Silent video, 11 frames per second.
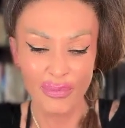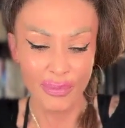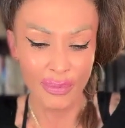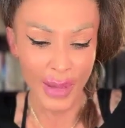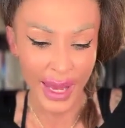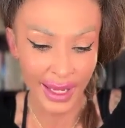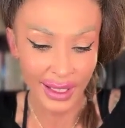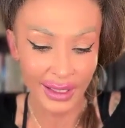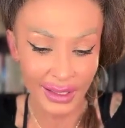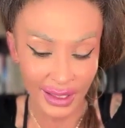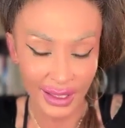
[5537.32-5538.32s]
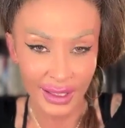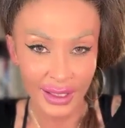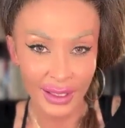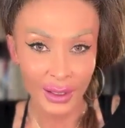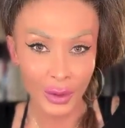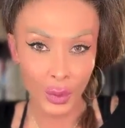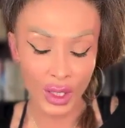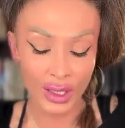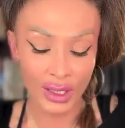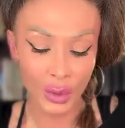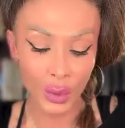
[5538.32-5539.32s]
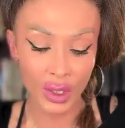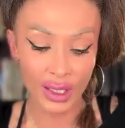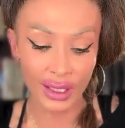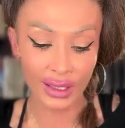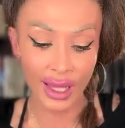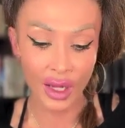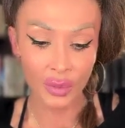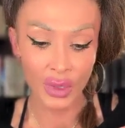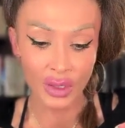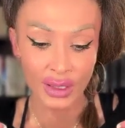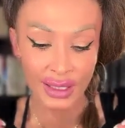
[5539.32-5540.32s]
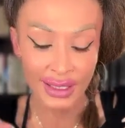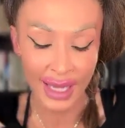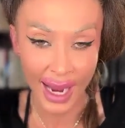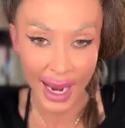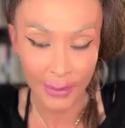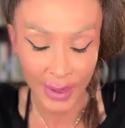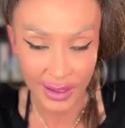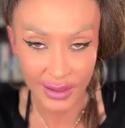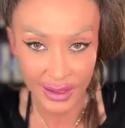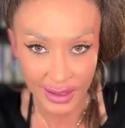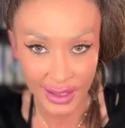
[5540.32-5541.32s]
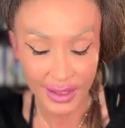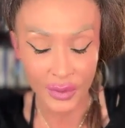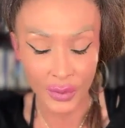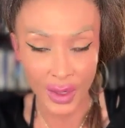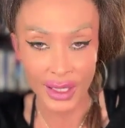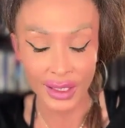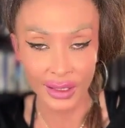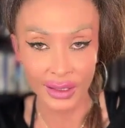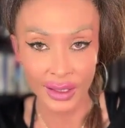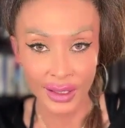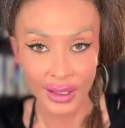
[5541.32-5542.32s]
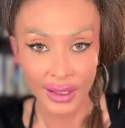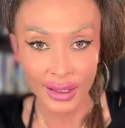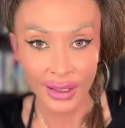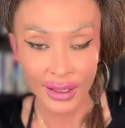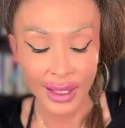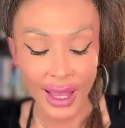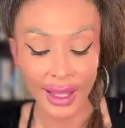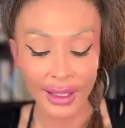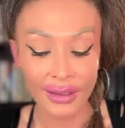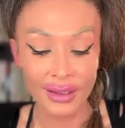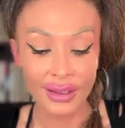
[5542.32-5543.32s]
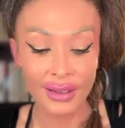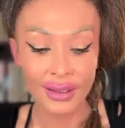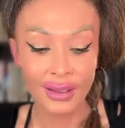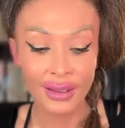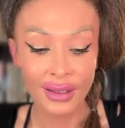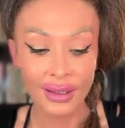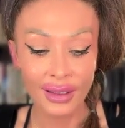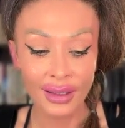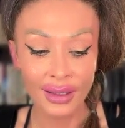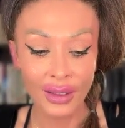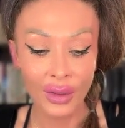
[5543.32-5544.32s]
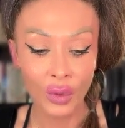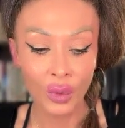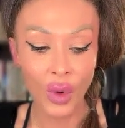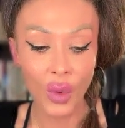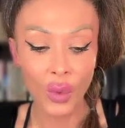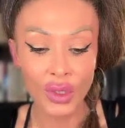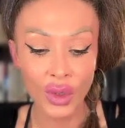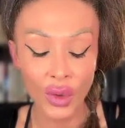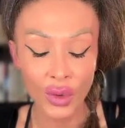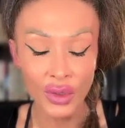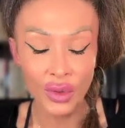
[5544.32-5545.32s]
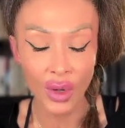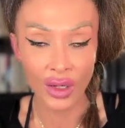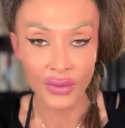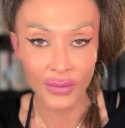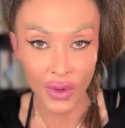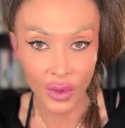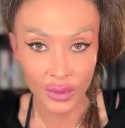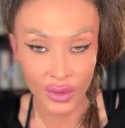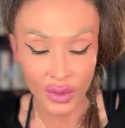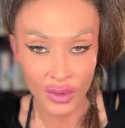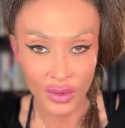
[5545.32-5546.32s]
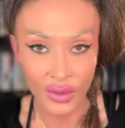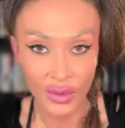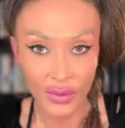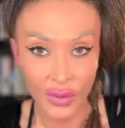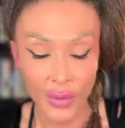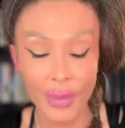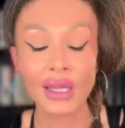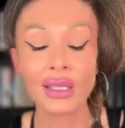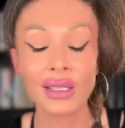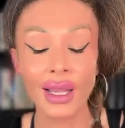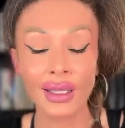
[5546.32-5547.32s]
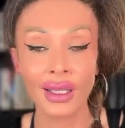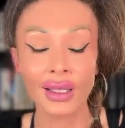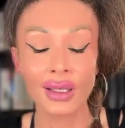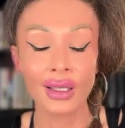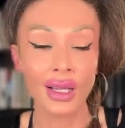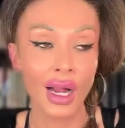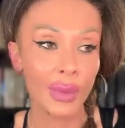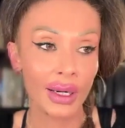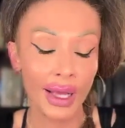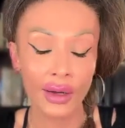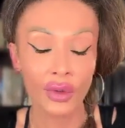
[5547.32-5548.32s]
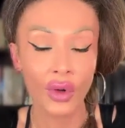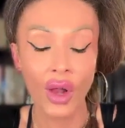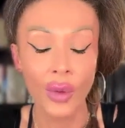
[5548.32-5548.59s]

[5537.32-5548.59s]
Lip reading: pain was what allowed me to tap into this writing. And what was going to unfold for many decades to come, and I don't know